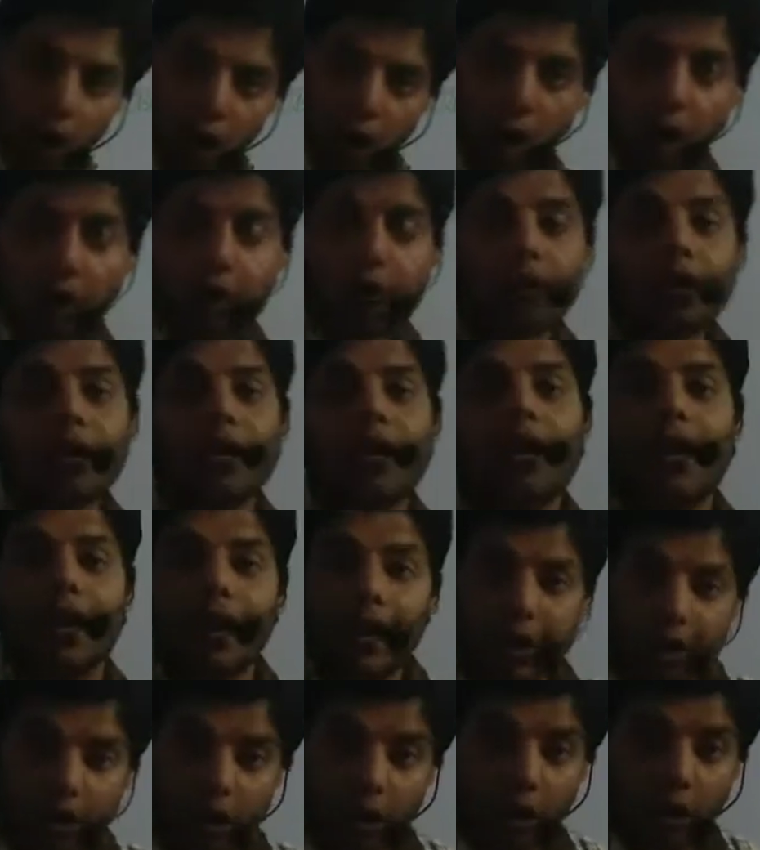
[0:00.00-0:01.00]
After
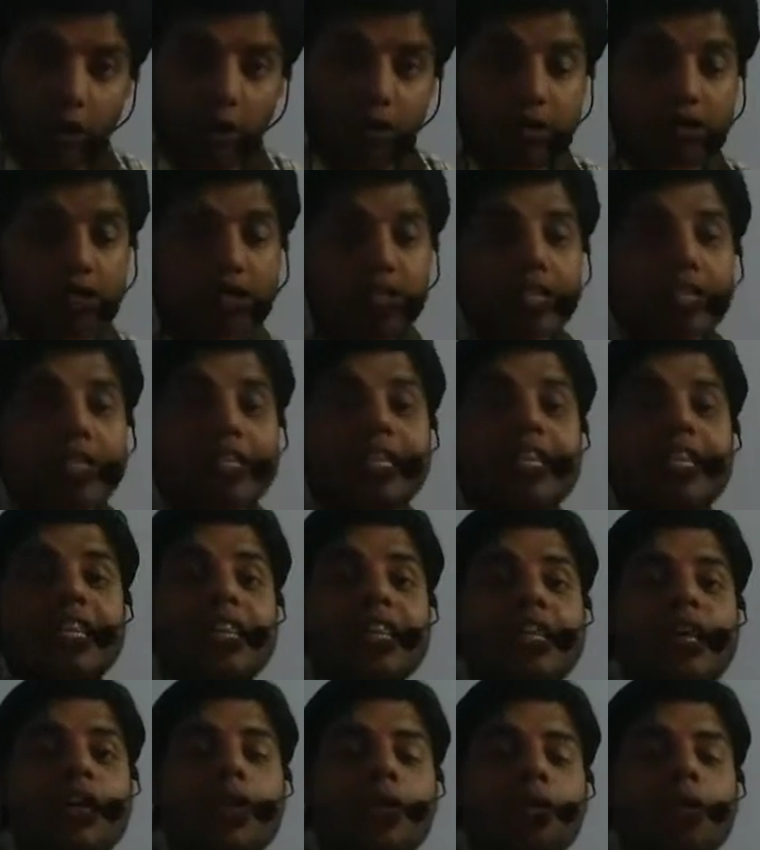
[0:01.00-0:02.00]
8 hours,
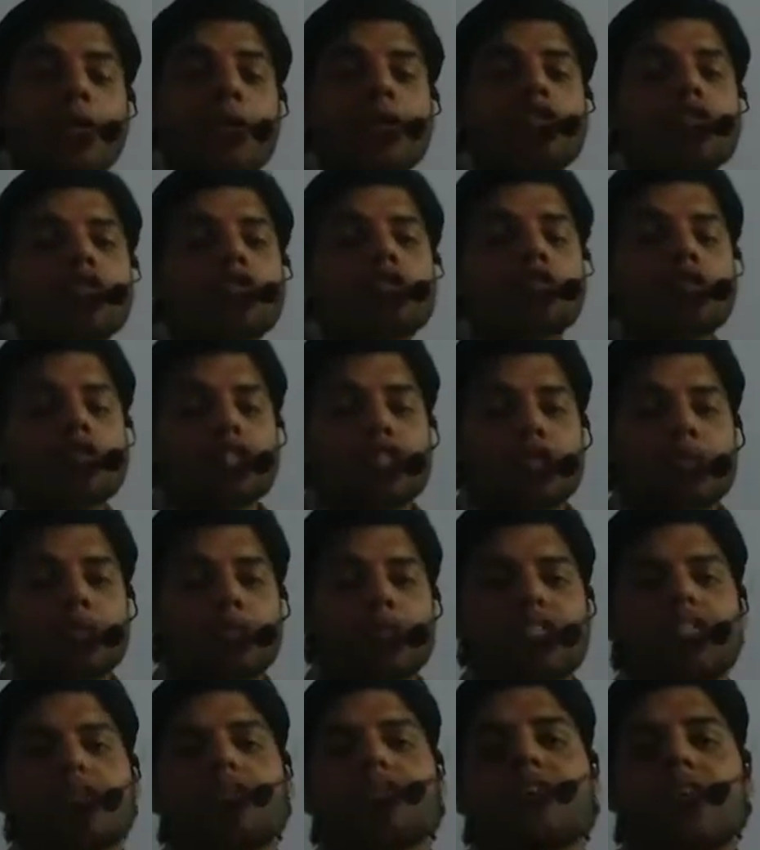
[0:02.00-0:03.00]
they reach to the
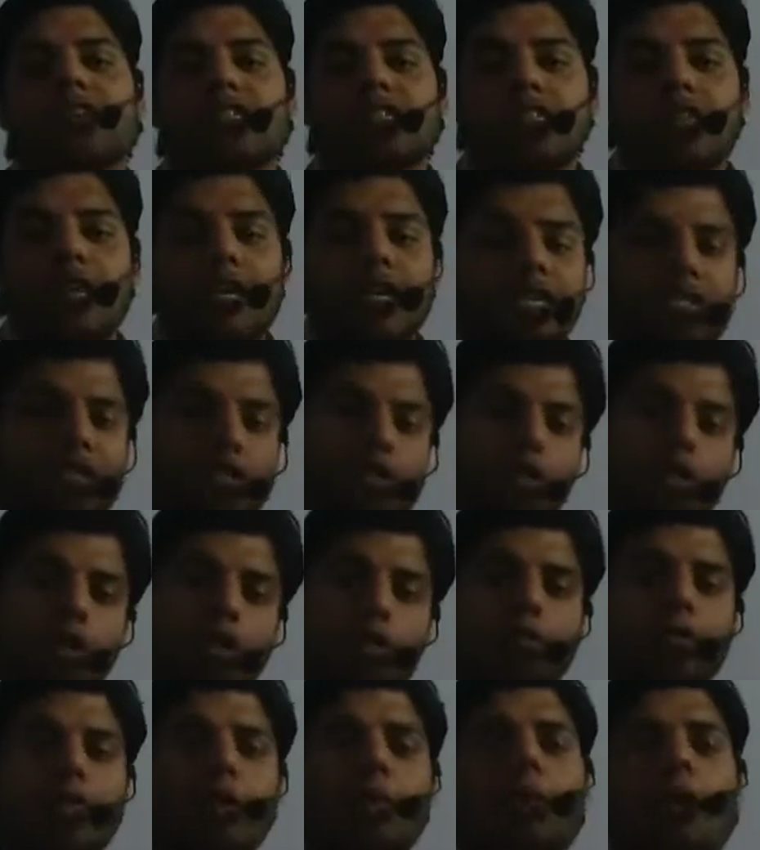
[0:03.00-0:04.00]
specific site
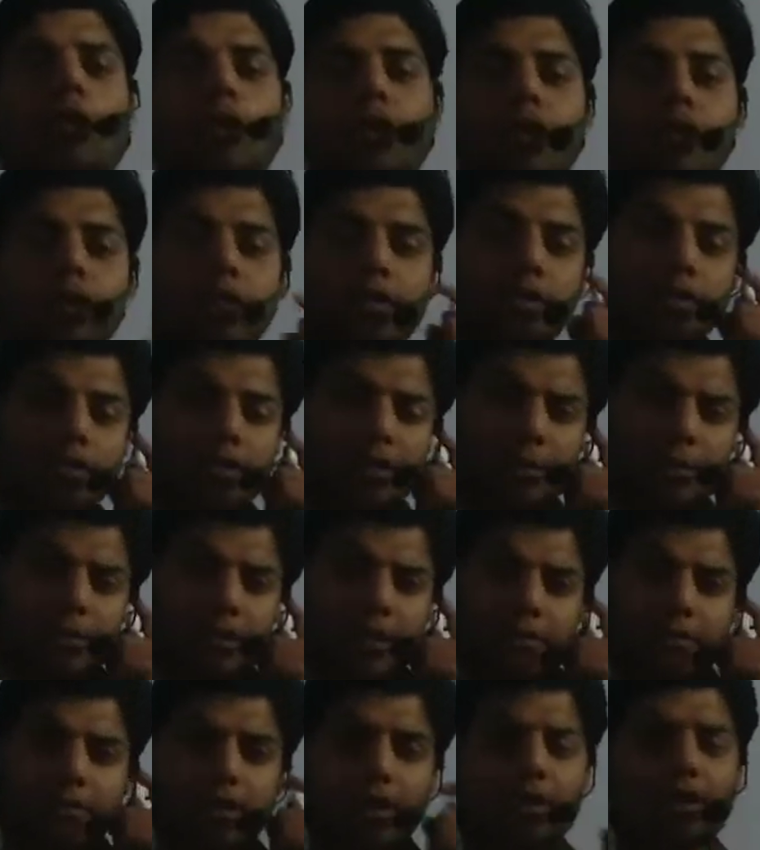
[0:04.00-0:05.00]
of the body.
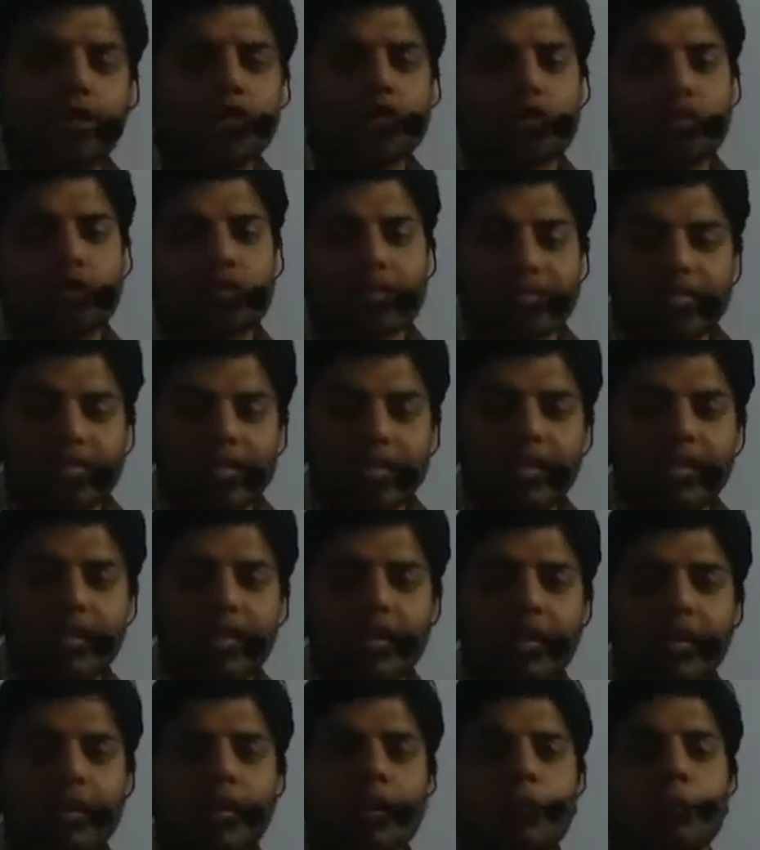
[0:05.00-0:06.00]
Sometimes they reach to the skin
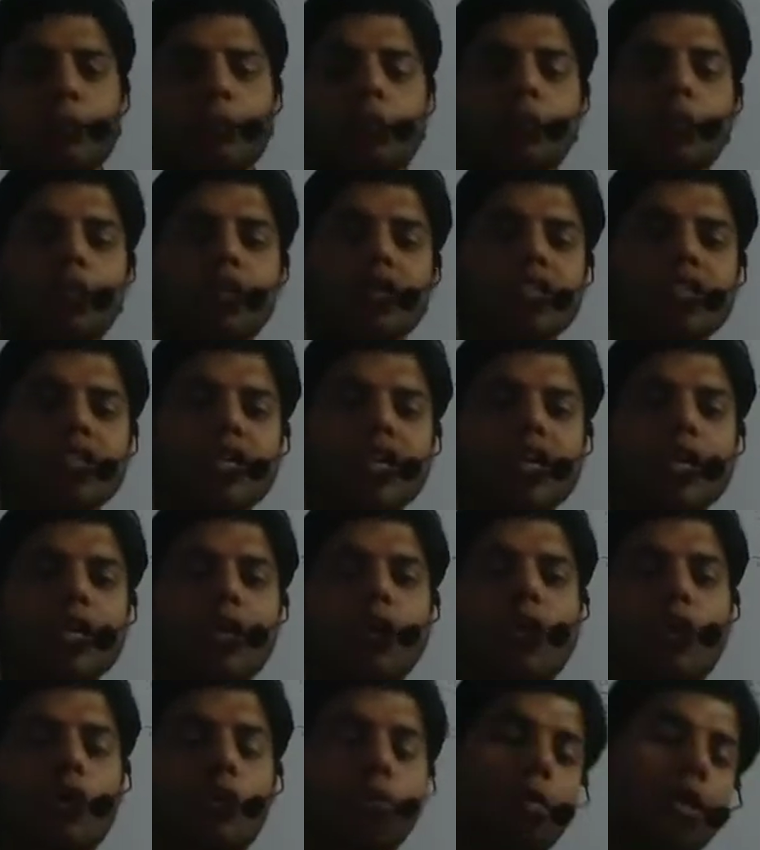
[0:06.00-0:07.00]
area, mucous
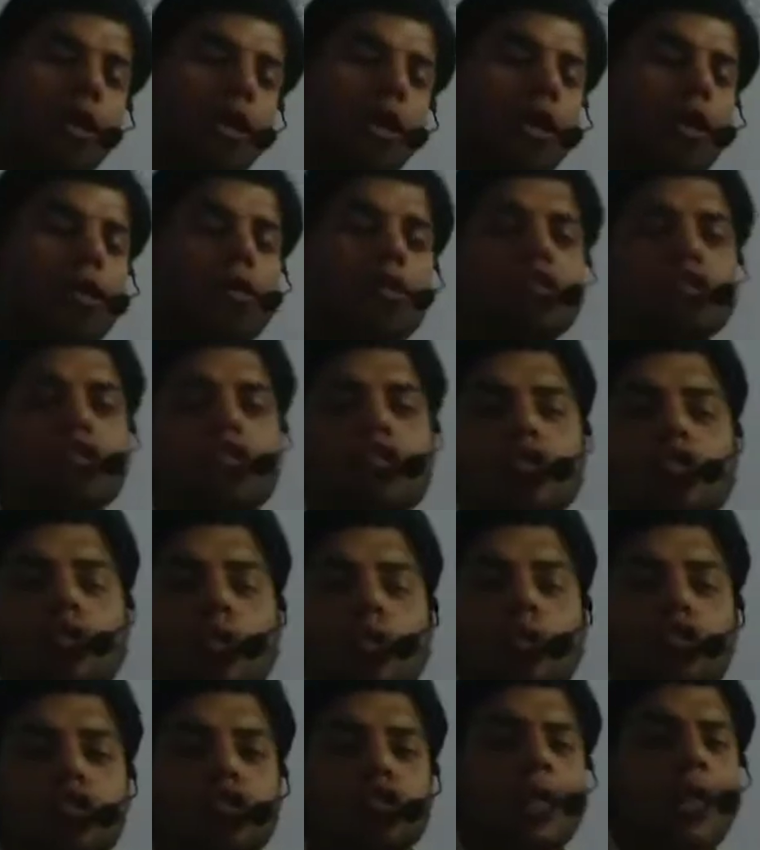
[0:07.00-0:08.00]
area of the lungs,
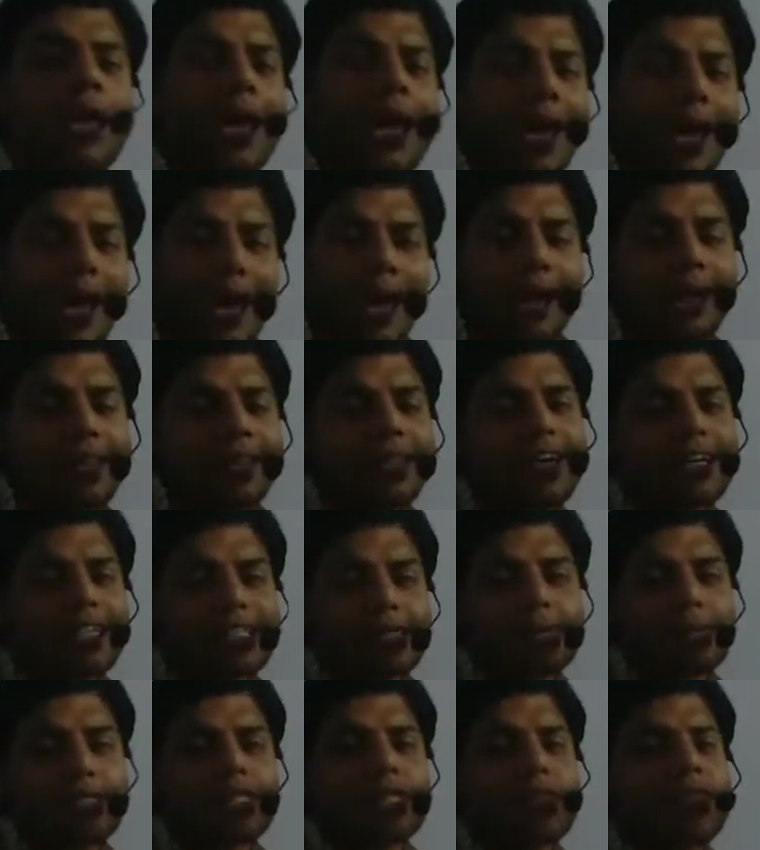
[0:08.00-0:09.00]
nose. At that
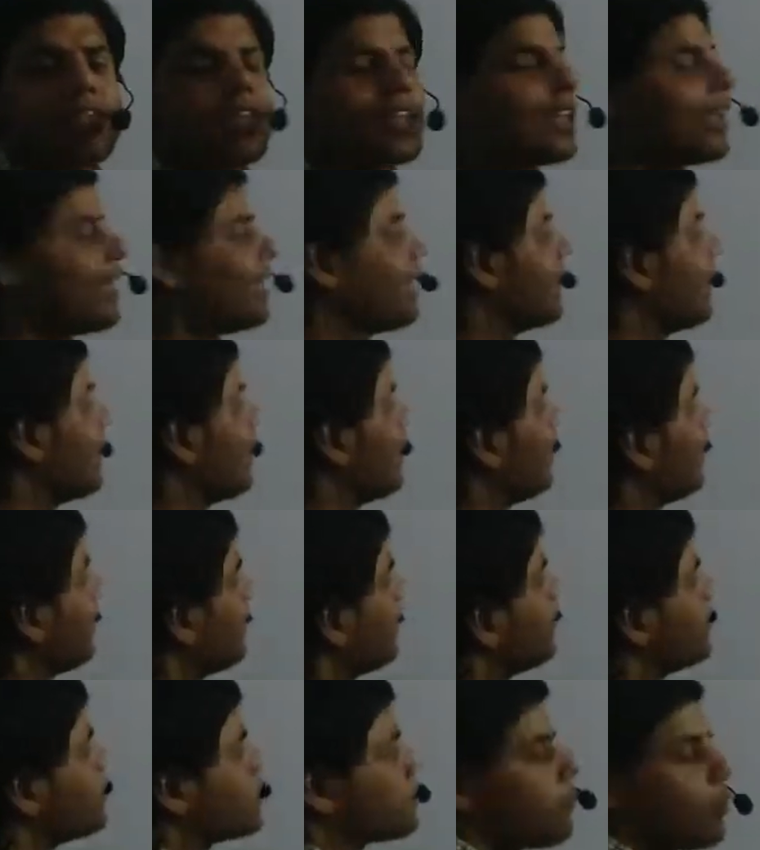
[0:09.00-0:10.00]
specific area,
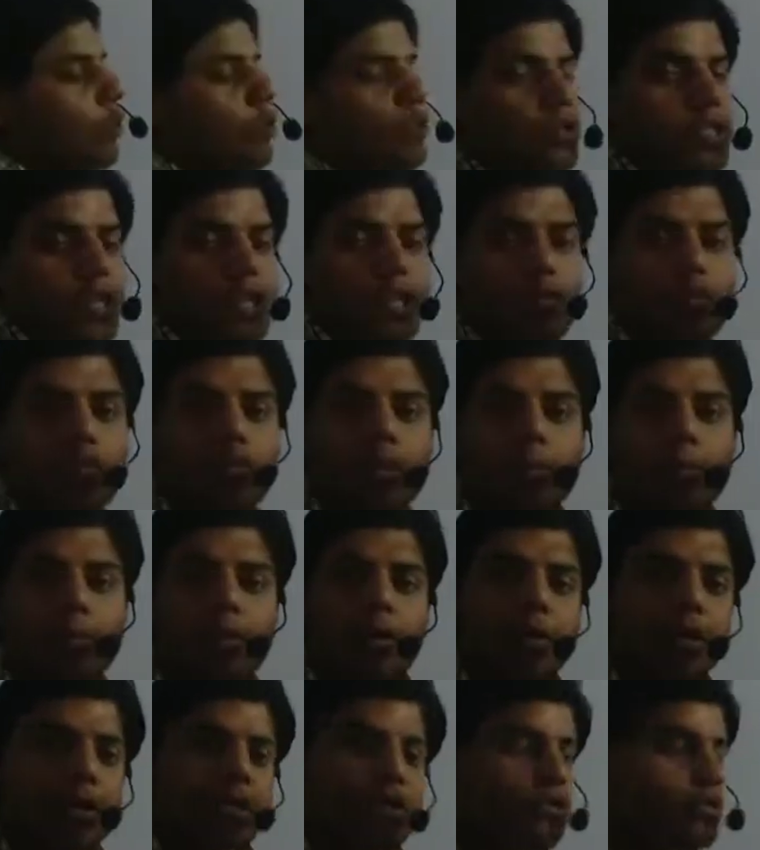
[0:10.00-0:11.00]
these monocytes will
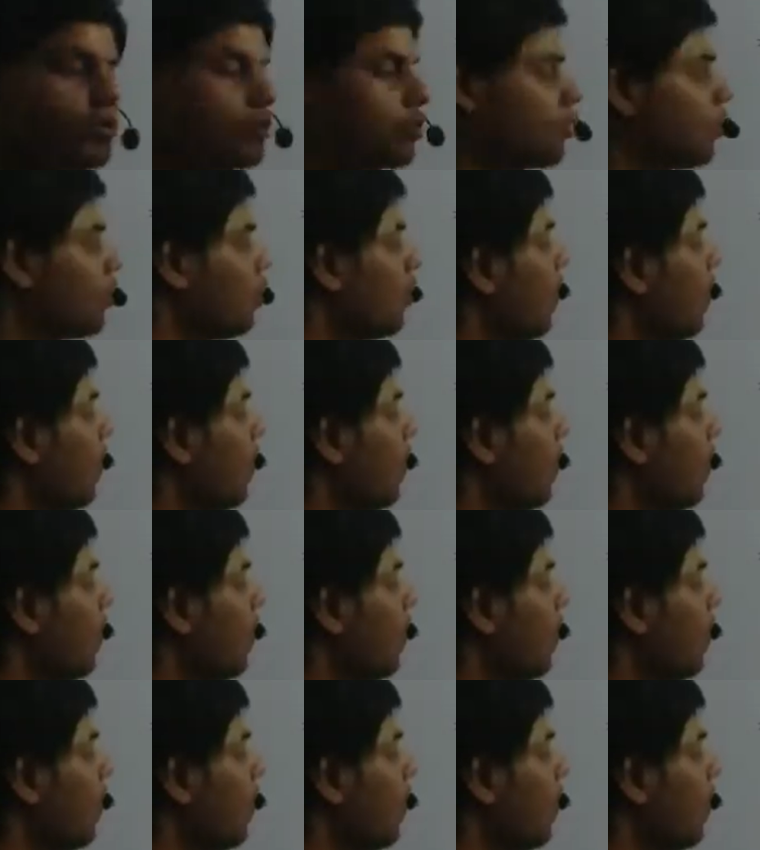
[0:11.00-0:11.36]
be reached.